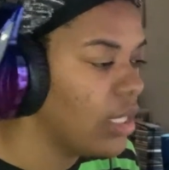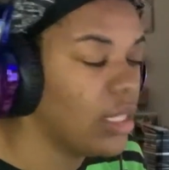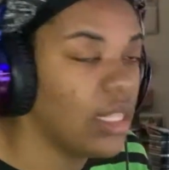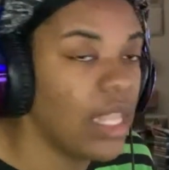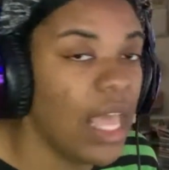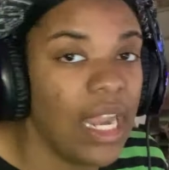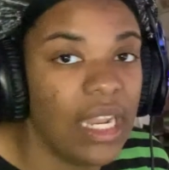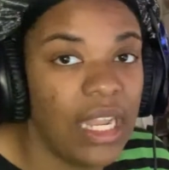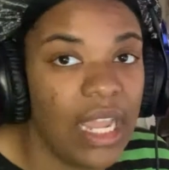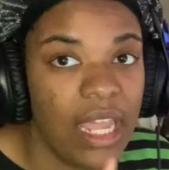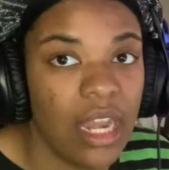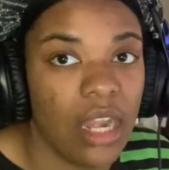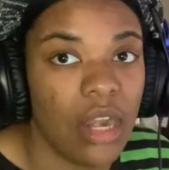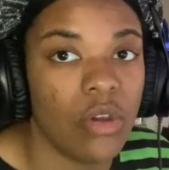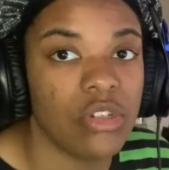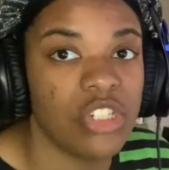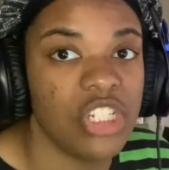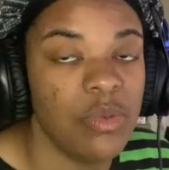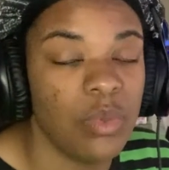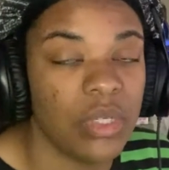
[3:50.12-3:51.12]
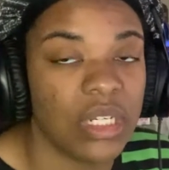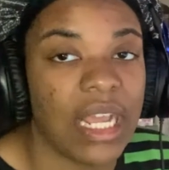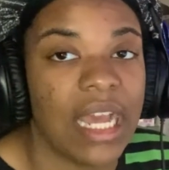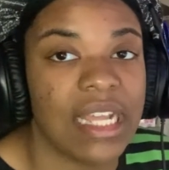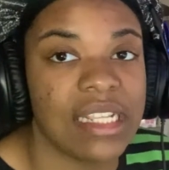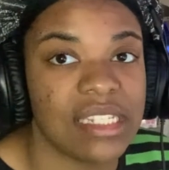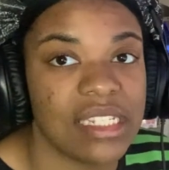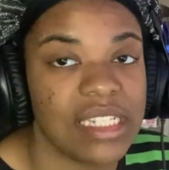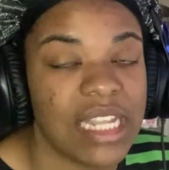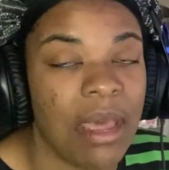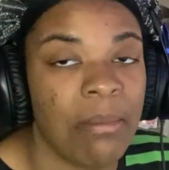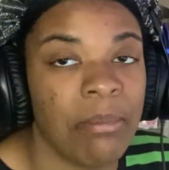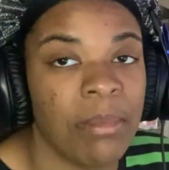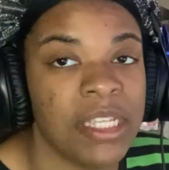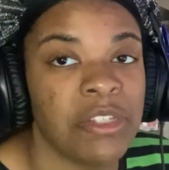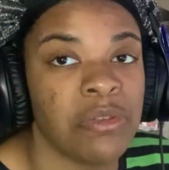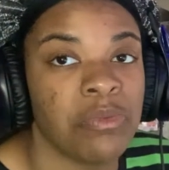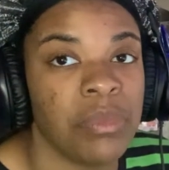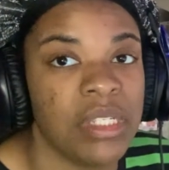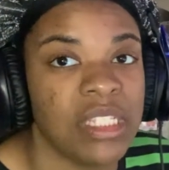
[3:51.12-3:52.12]
That lady, though, she would have got slap
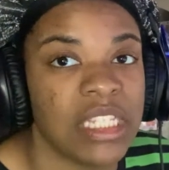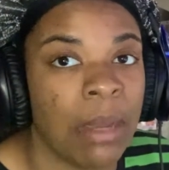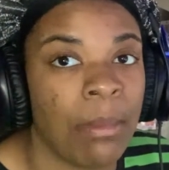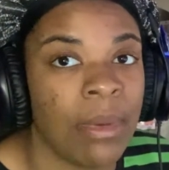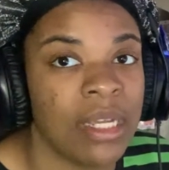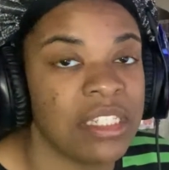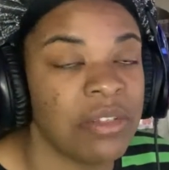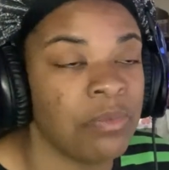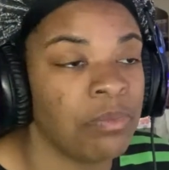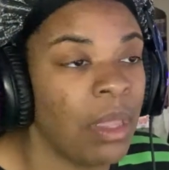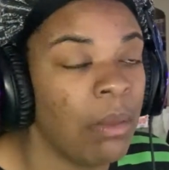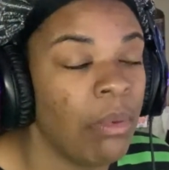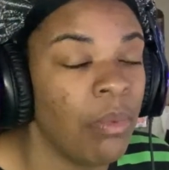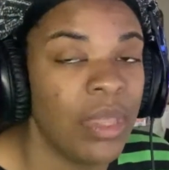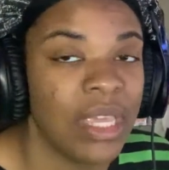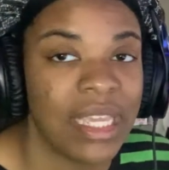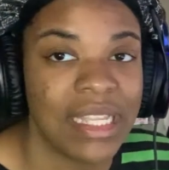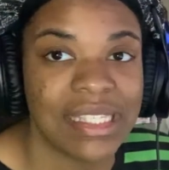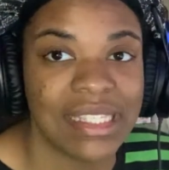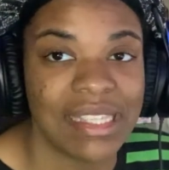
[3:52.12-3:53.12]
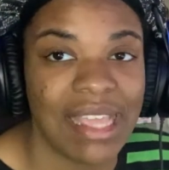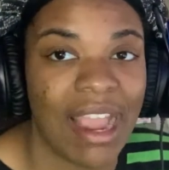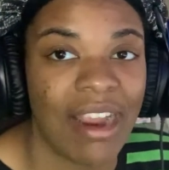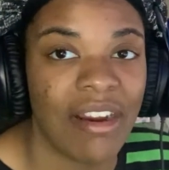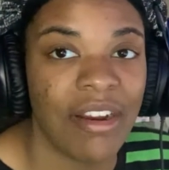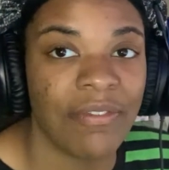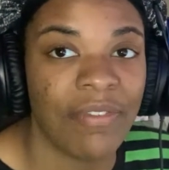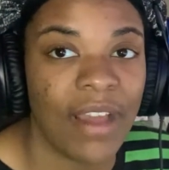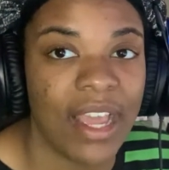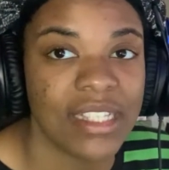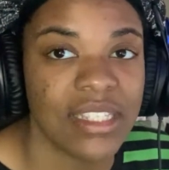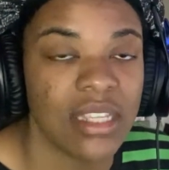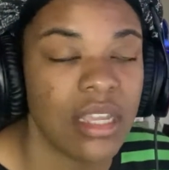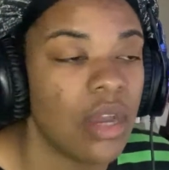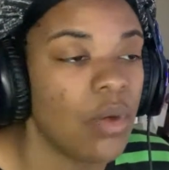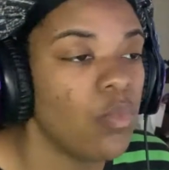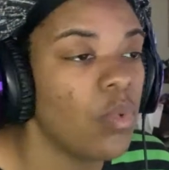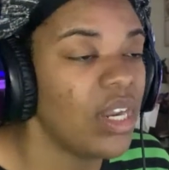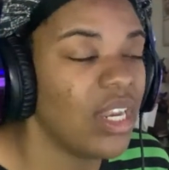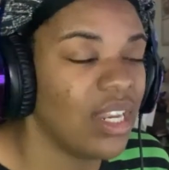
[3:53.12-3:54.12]
messed with me talking about, so maybe we could sacrifice
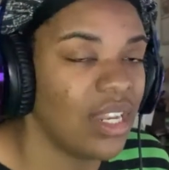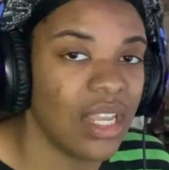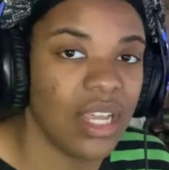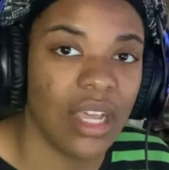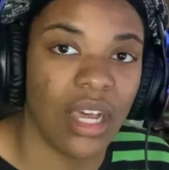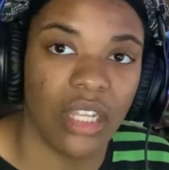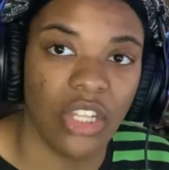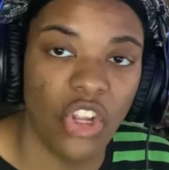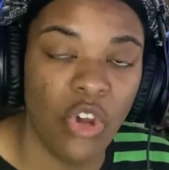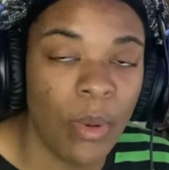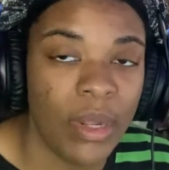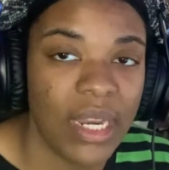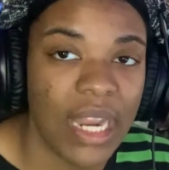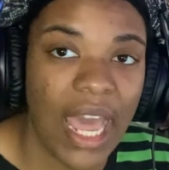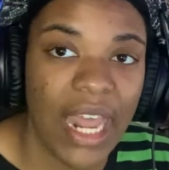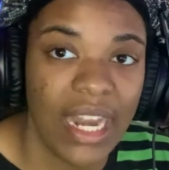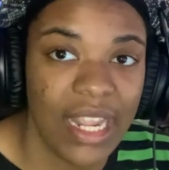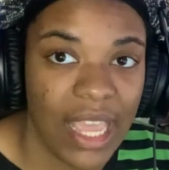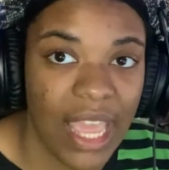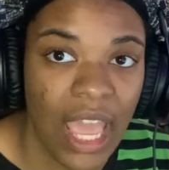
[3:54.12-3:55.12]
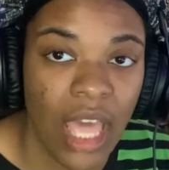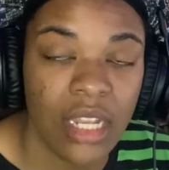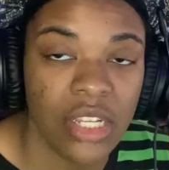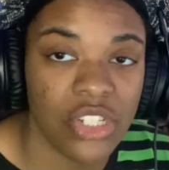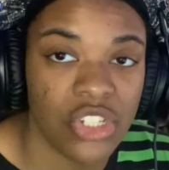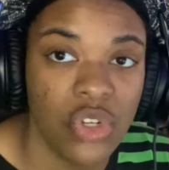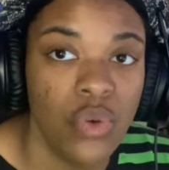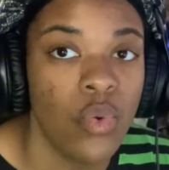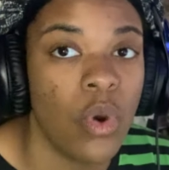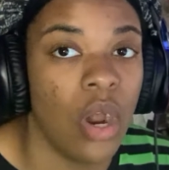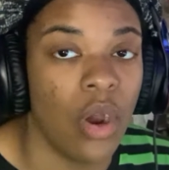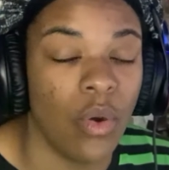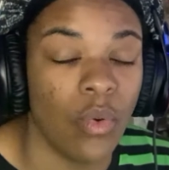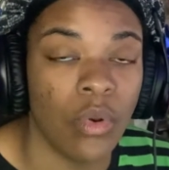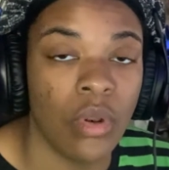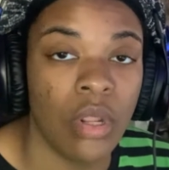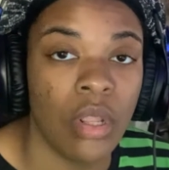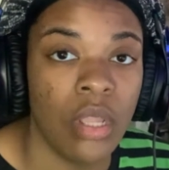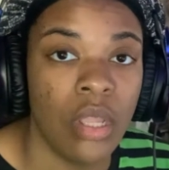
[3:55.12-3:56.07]
her. What in the Illuminati hell is you on?